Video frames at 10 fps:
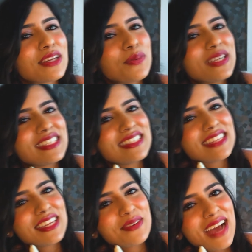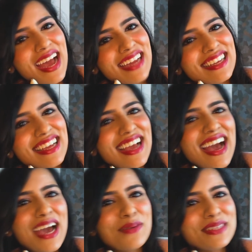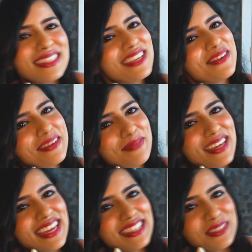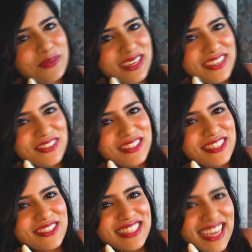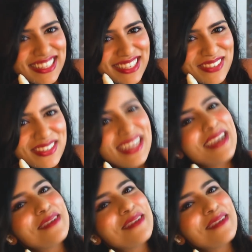the questions that you had. I will see you in my next video, so stay tuned.